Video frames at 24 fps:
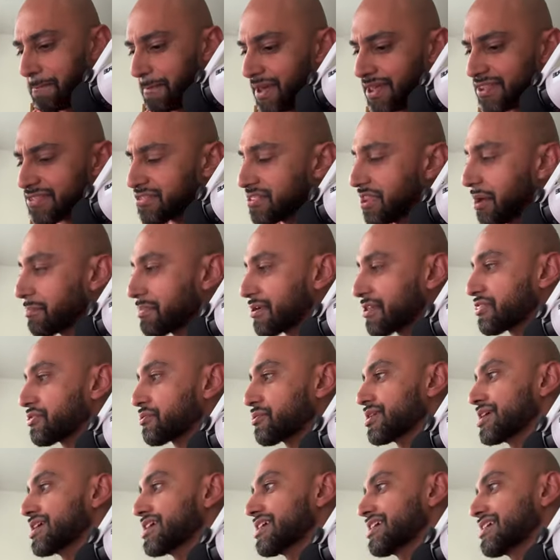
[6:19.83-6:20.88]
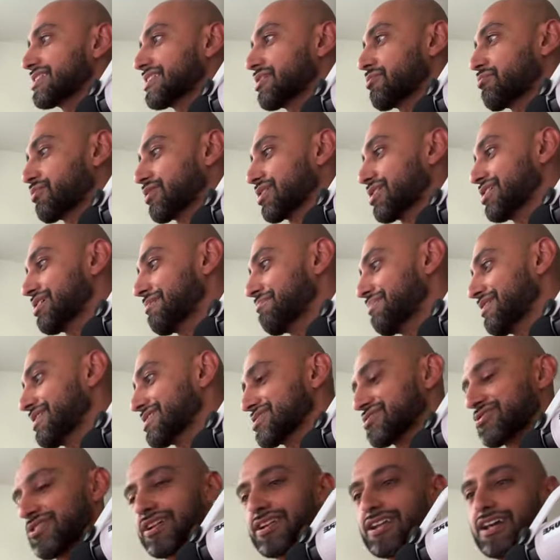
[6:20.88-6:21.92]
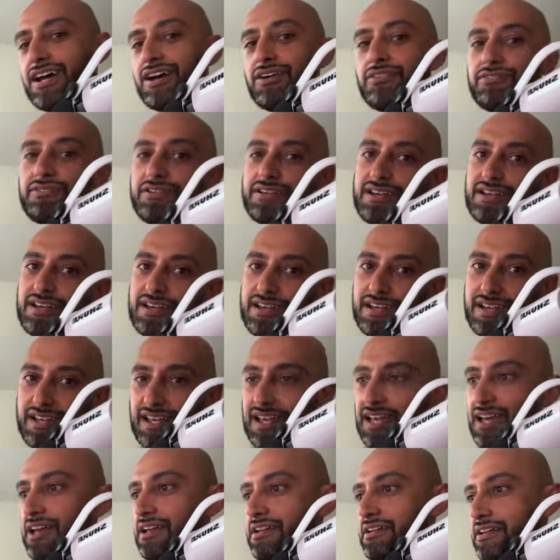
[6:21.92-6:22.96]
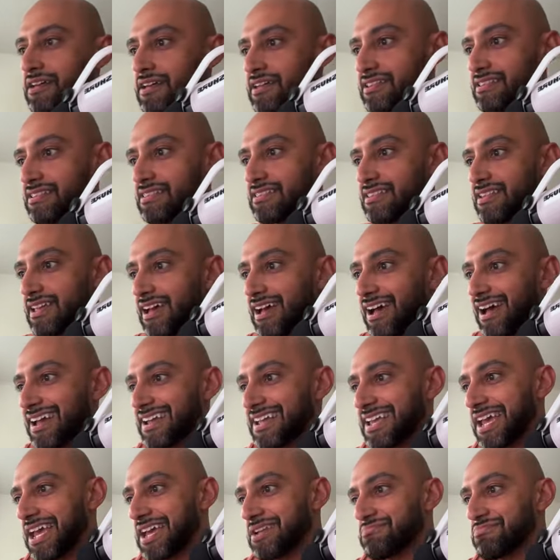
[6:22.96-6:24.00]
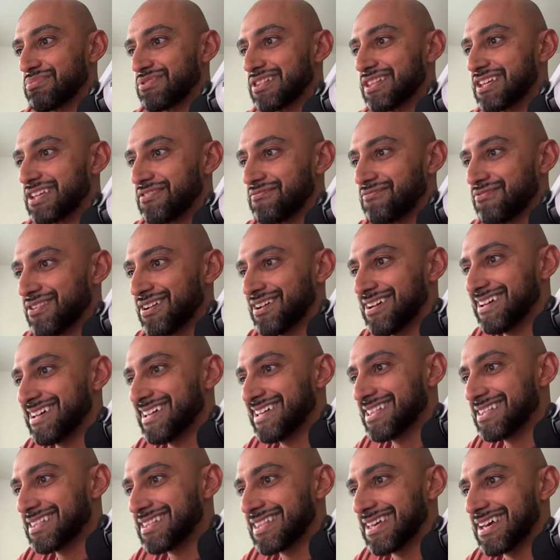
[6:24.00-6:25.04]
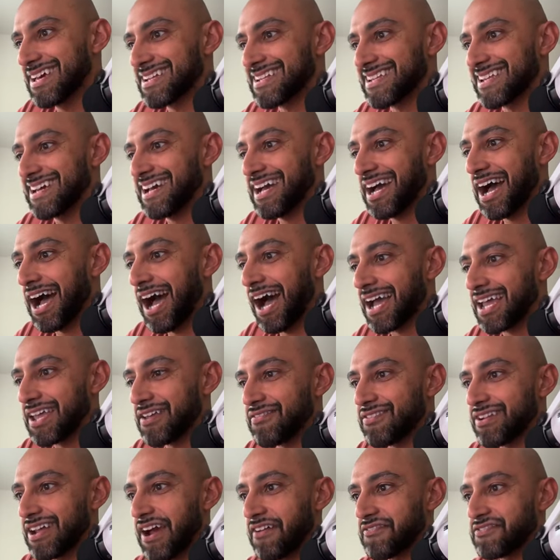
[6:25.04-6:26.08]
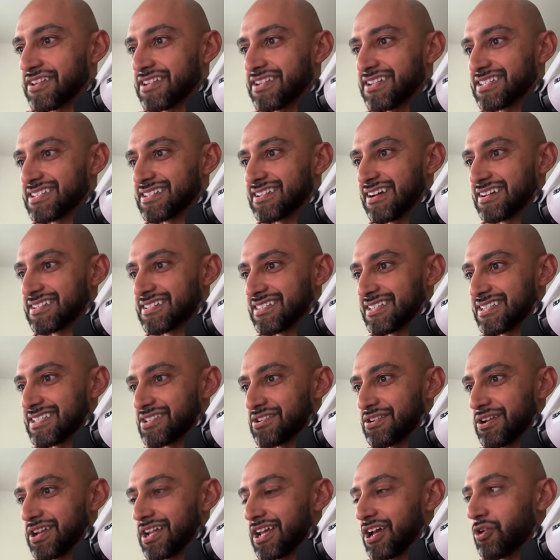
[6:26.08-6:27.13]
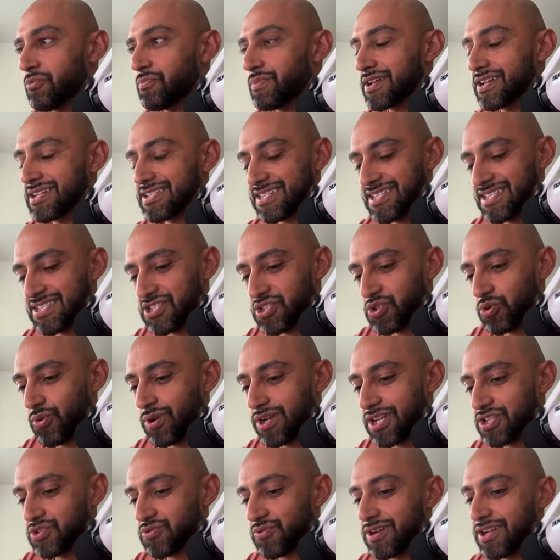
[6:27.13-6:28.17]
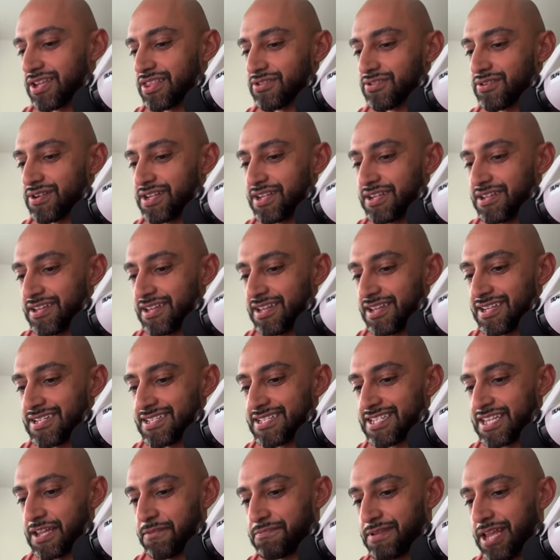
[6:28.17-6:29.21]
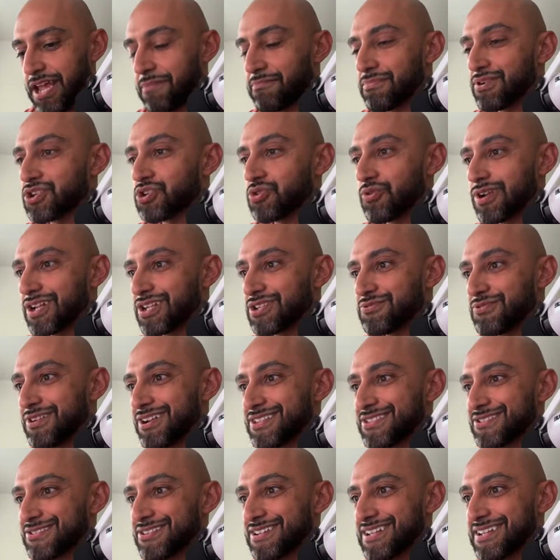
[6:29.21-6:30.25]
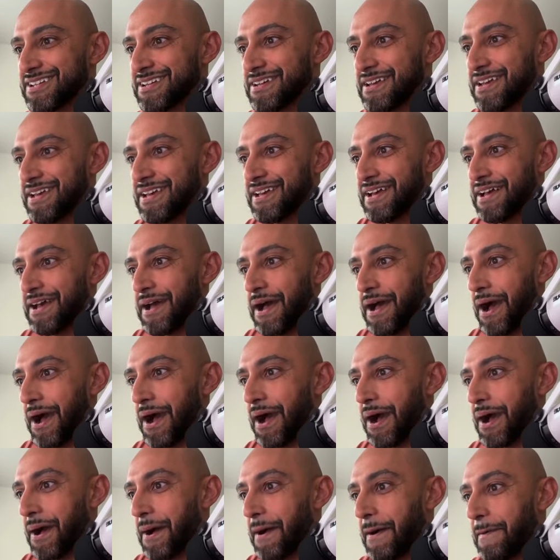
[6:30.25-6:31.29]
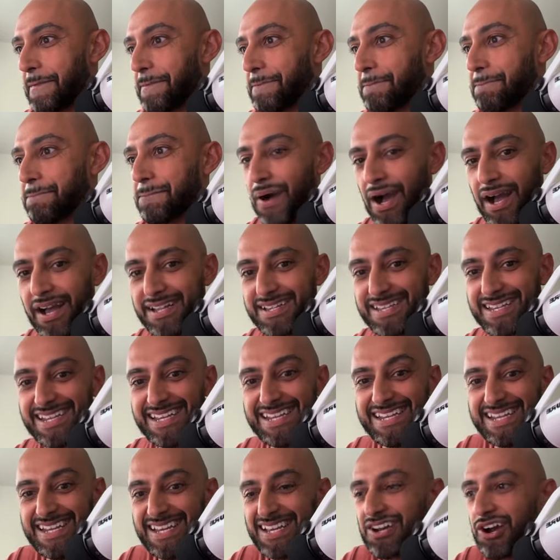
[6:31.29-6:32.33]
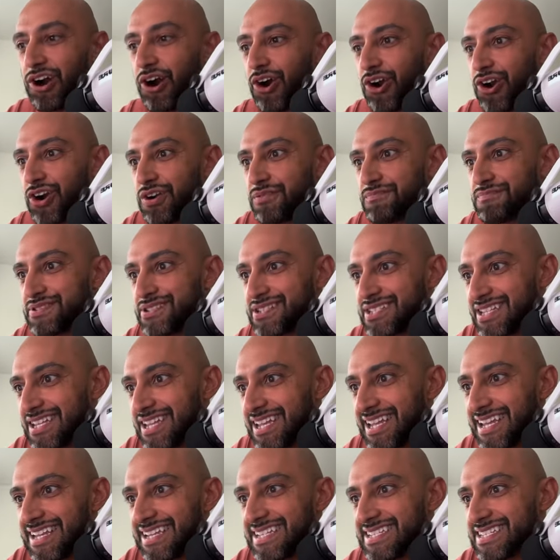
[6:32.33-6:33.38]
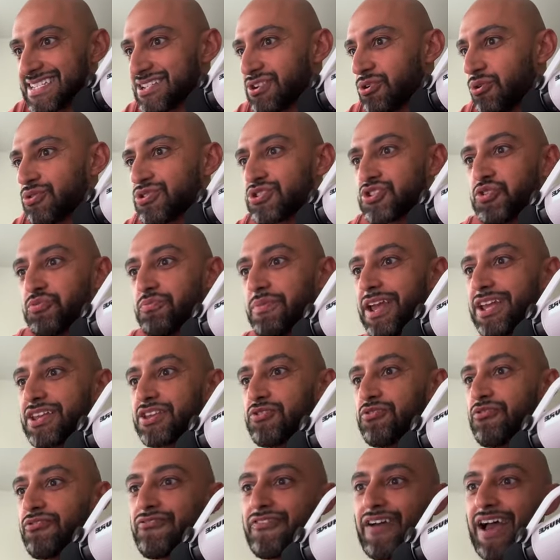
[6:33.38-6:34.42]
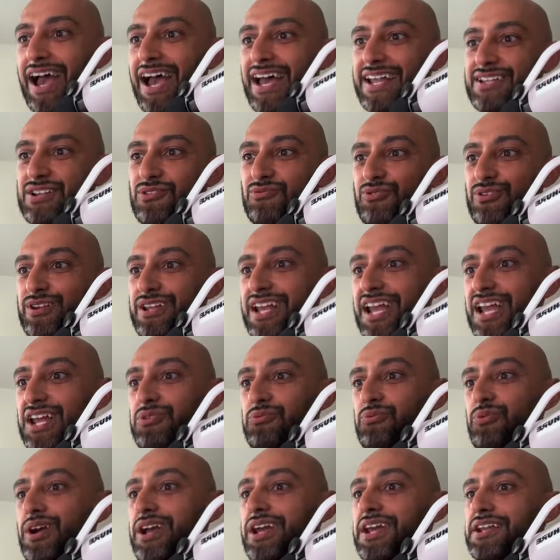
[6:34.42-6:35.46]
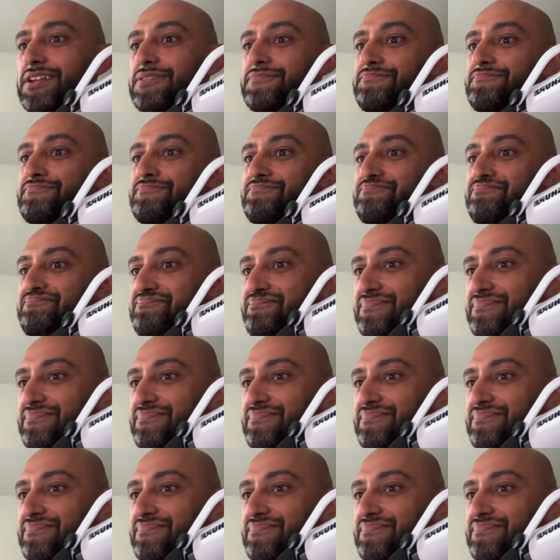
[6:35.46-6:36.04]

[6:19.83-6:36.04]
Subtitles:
Myth number three that we're gonna bust right now. I can't believe that I even have to discuss this right now because it's 2023. It is September 2023. But eating carbs is going to make you fat or gain weight.